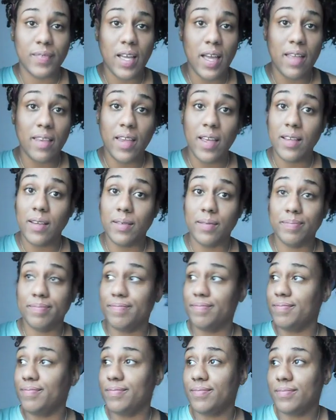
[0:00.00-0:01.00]
and
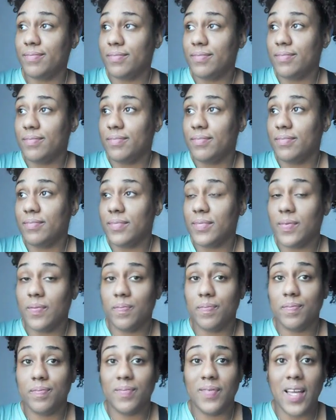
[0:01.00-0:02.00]

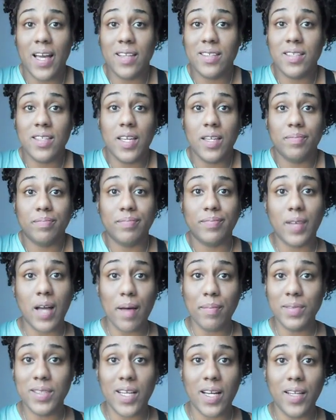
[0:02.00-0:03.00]
that's it.
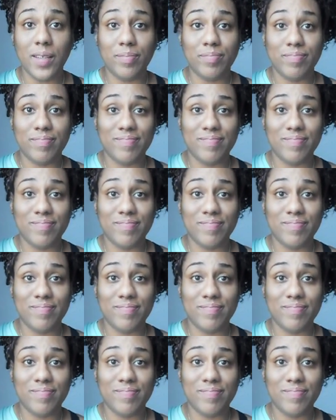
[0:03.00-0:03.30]
I'm done.